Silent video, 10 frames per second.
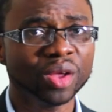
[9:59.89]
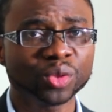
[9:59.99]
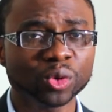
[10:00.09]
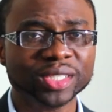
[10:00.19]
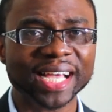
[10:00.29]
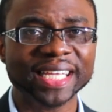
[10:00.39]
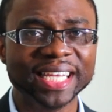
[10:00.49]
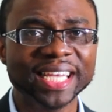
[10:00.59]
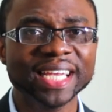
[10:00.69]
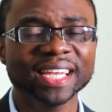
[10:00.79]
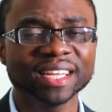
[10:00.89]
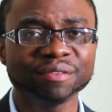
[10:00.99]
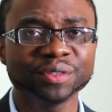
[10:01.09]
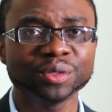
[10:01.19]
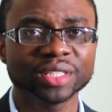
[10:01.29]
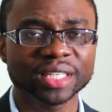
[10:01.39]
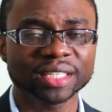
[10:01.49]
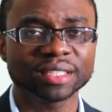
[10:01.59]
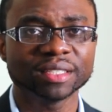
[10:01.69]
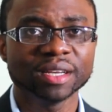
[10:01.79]
those are key interview
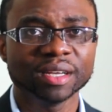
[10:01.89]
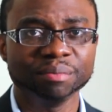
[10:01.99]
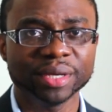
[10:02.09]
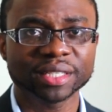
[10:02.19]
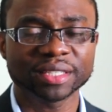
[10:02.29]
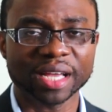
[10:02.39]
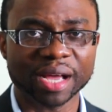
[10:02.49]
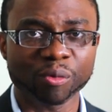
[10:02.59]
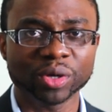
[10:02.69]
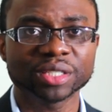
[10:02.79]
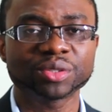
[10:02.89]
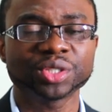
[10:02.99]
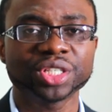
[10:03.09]
bits that I wanted to